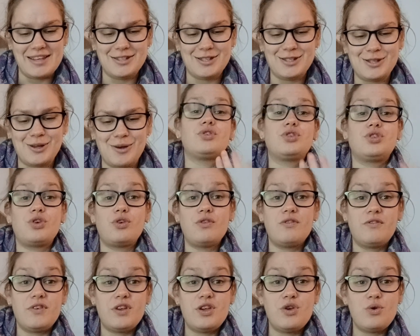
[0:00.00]
So
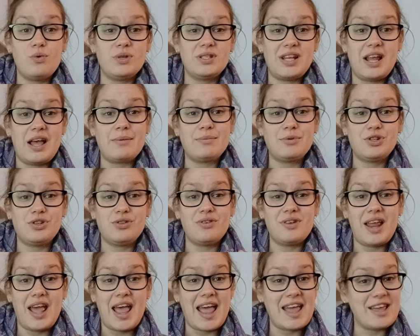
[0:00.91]
Sophie, who was an
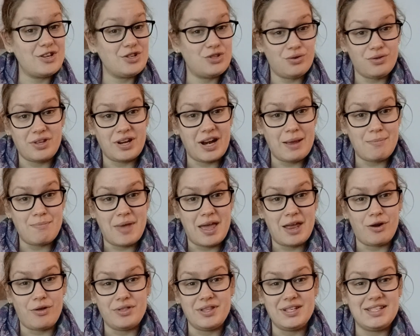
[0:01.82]
absolute angel that I
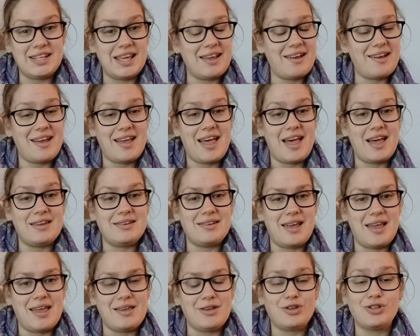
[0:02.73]
met on the day I had
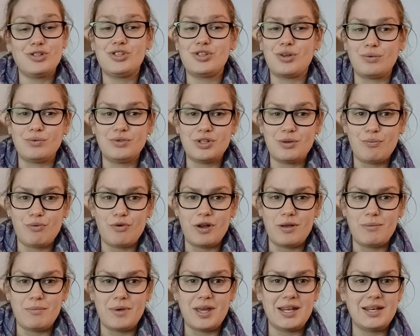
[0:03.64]
a consultant
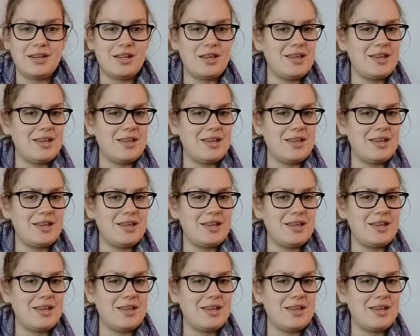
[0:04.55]
appointment.